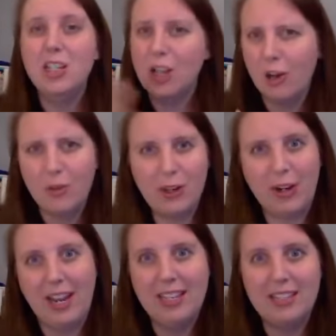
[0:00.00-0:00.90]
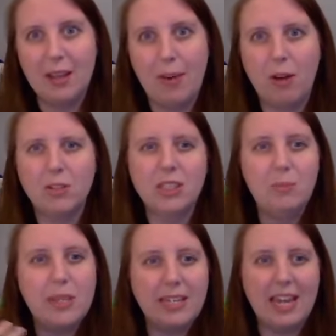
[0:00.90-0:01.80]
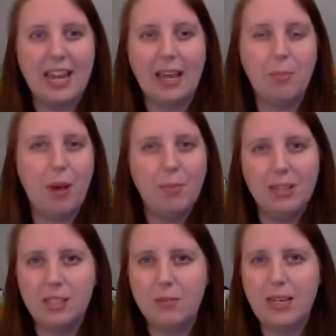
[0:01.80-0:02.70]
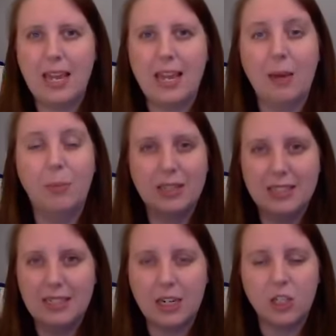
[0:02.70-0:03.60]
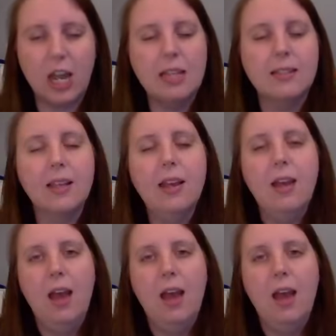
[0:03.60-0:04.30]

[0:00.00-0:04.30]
talk with your kids about speaking and public speaking and presentations.